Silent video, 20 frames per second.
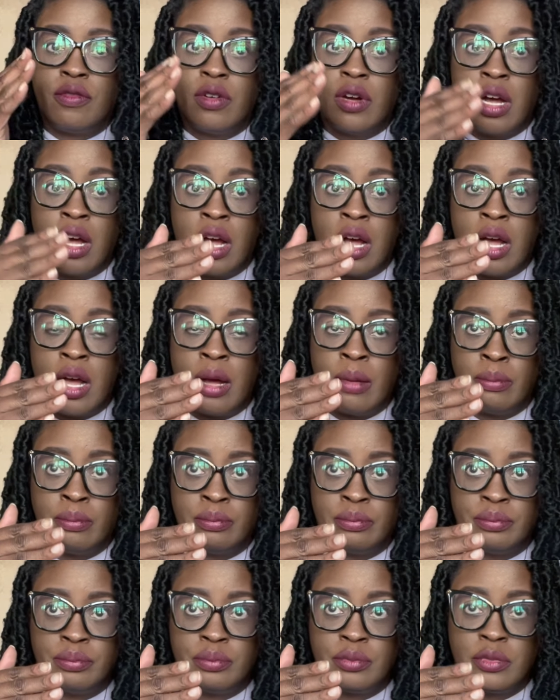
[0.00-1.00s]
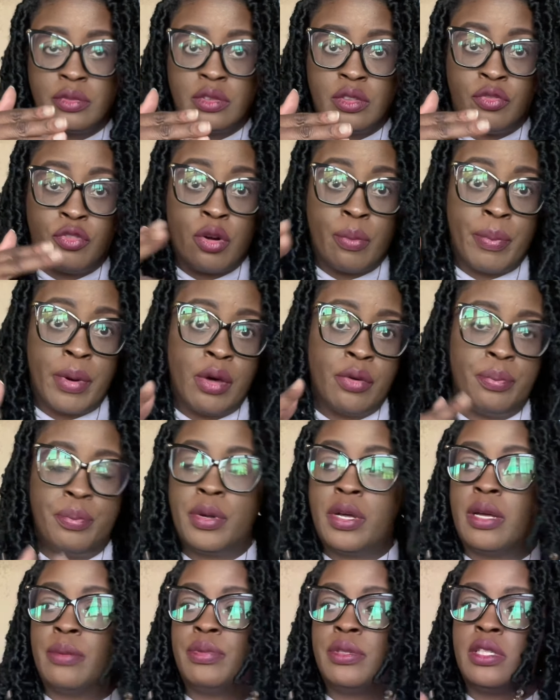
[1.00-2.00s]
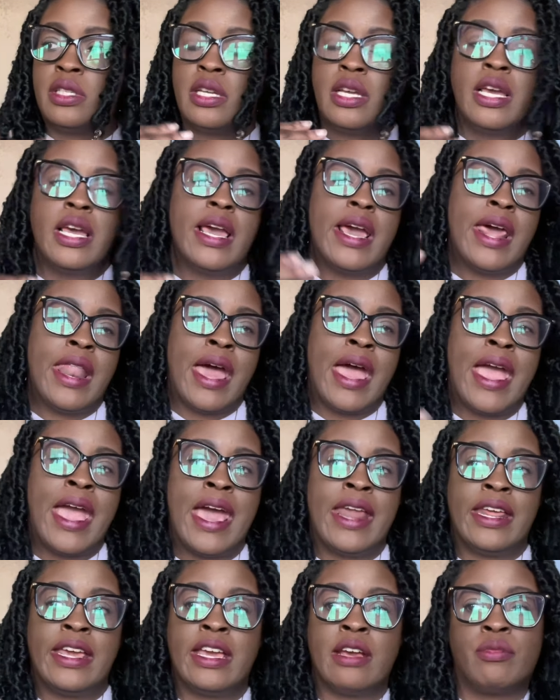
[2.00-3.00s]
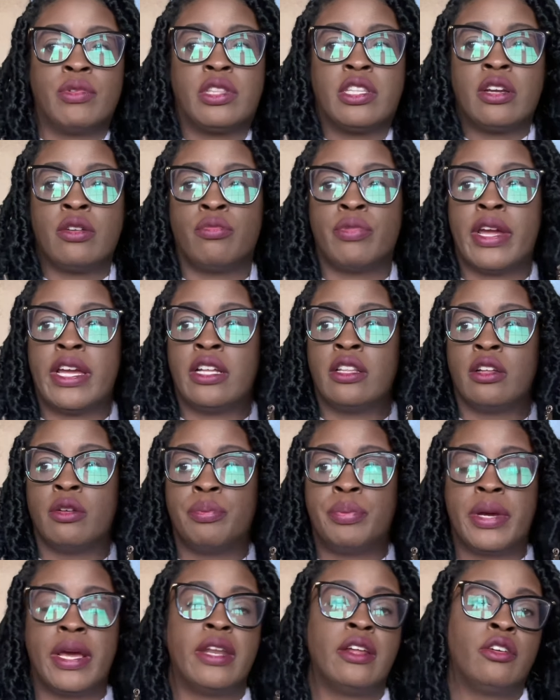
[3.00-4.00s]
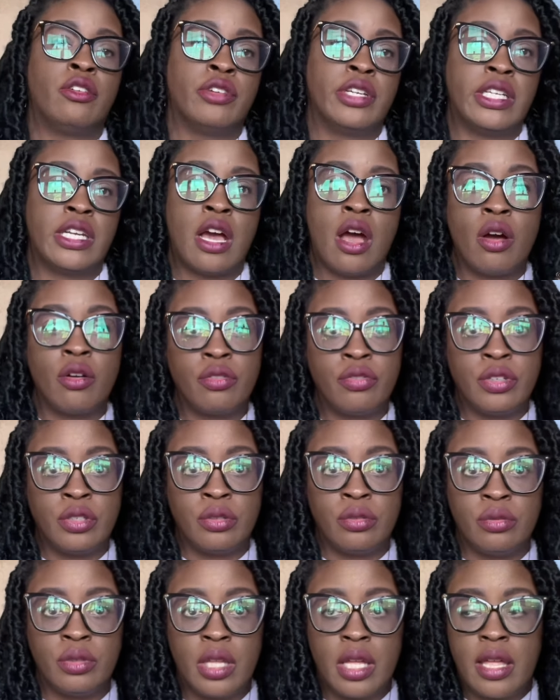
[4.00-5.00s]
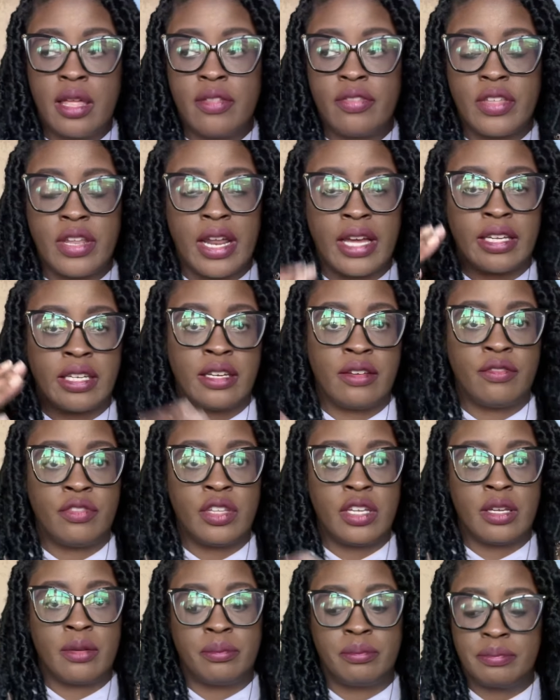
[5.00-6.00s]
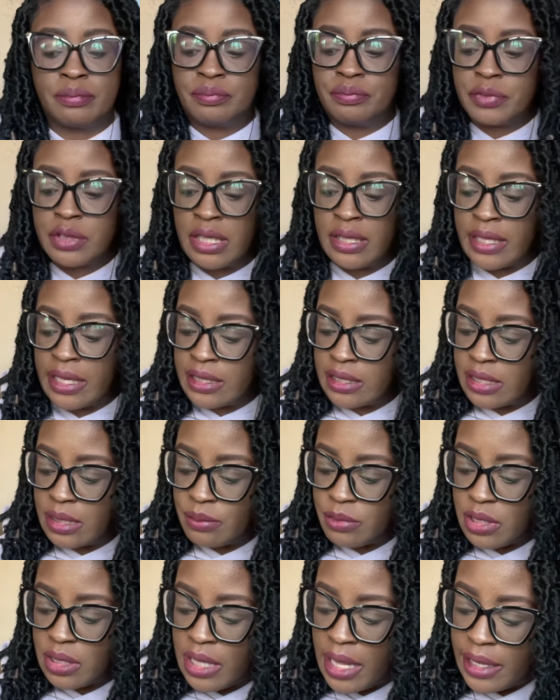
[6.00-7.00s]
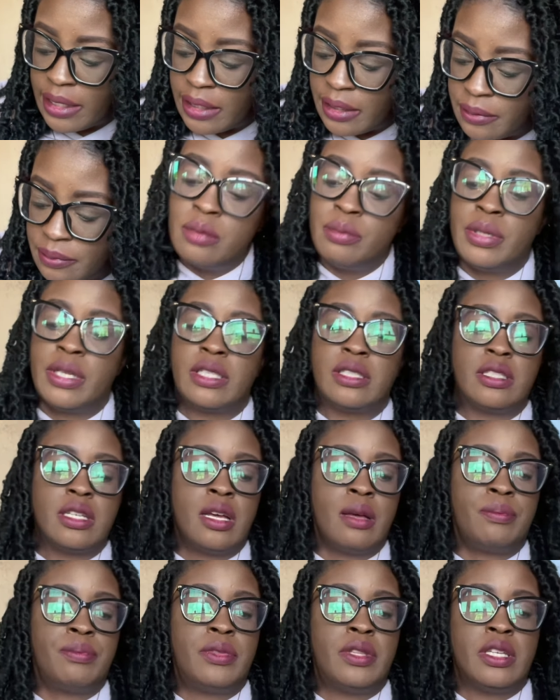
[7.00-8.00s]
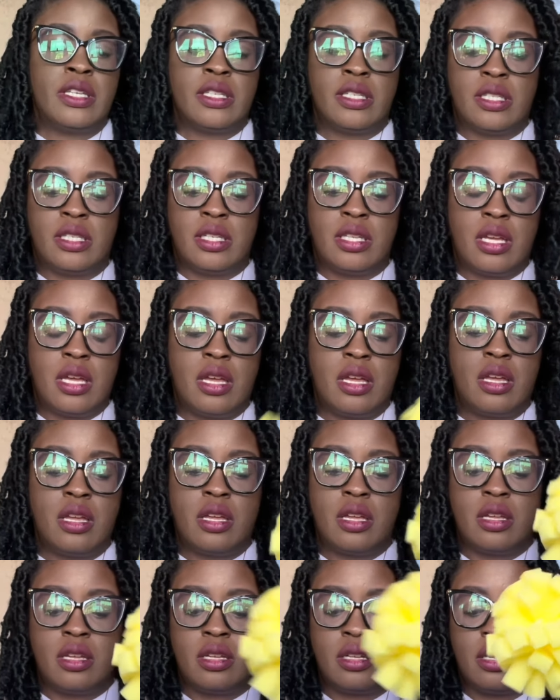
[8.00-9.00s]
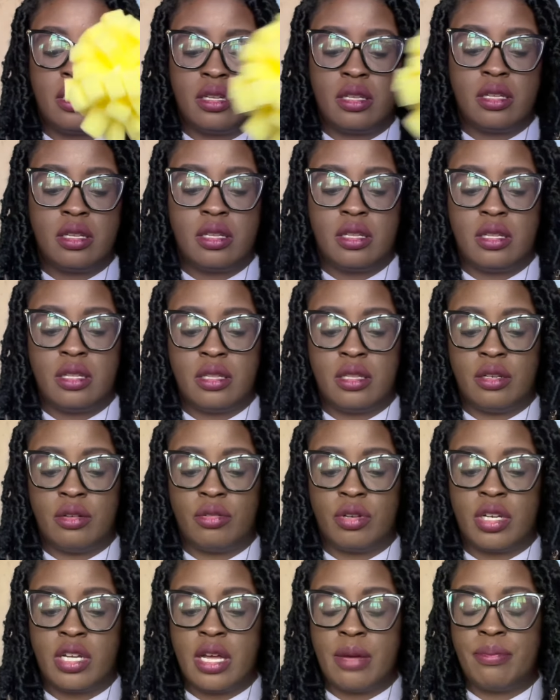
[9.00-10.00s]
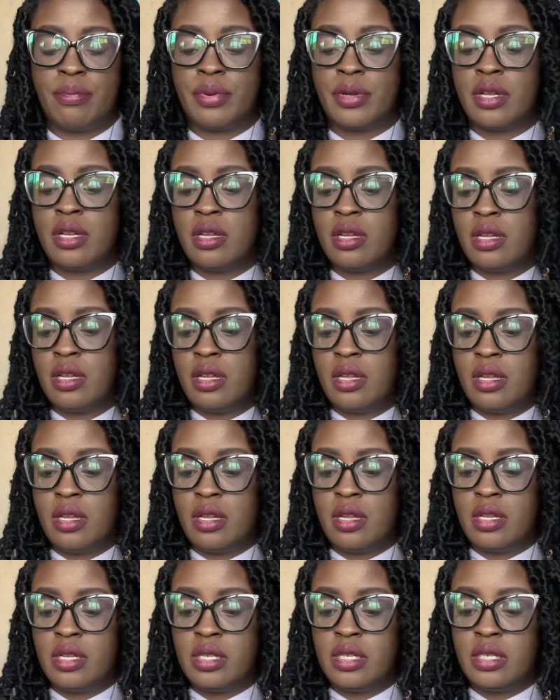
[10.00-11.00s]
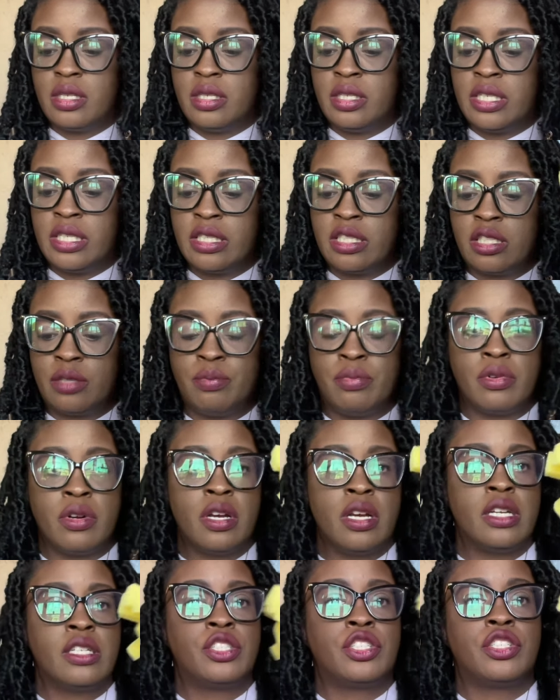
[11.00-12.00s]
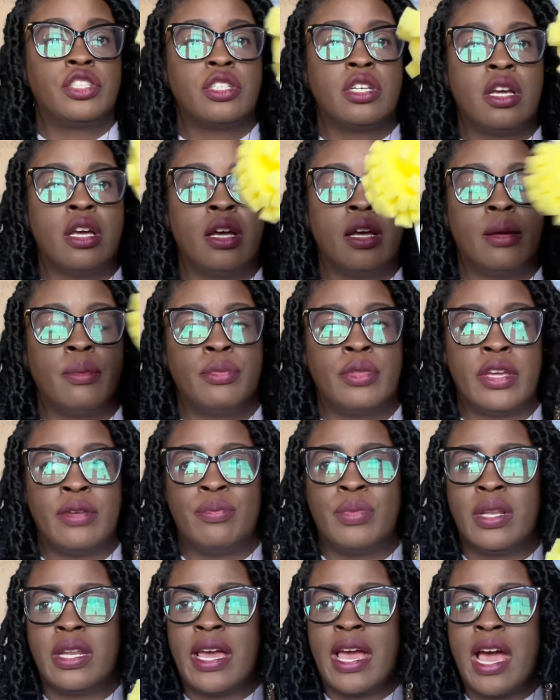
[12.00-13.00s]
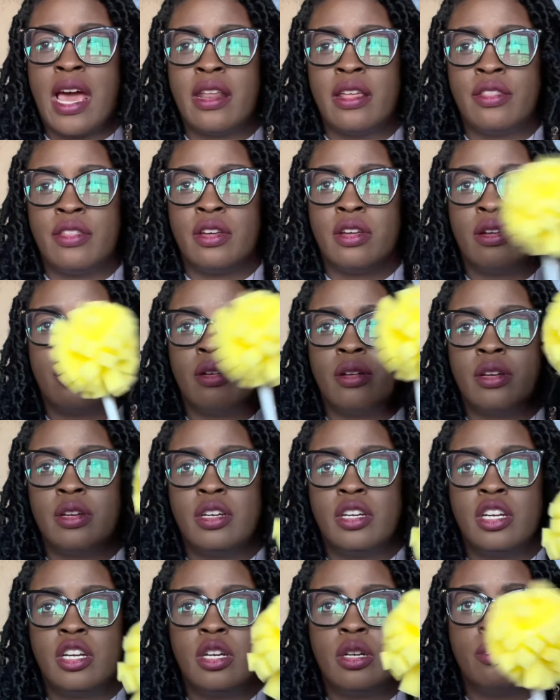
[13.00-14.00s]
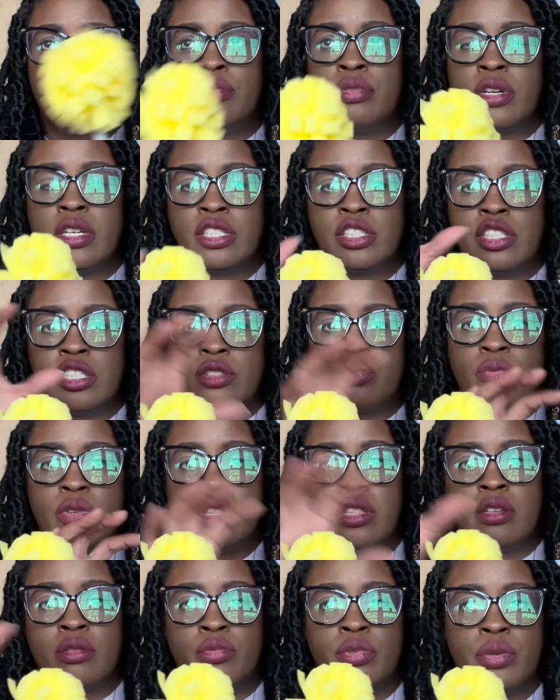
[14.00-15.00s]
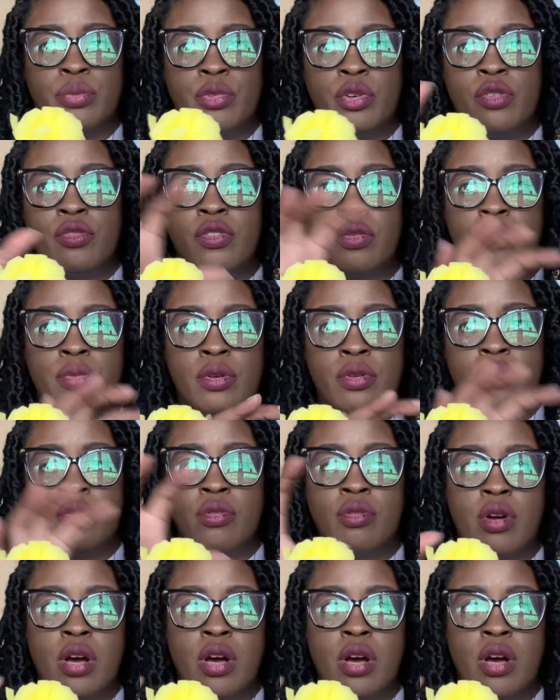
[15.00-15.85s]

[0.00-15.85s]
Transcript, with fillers: um, for both pups, and I add it in with their regular Pedigree dog food that I give them, and they seem to like it. Picked up this little cup dish brush. Um, they've been out of the brushes with the removable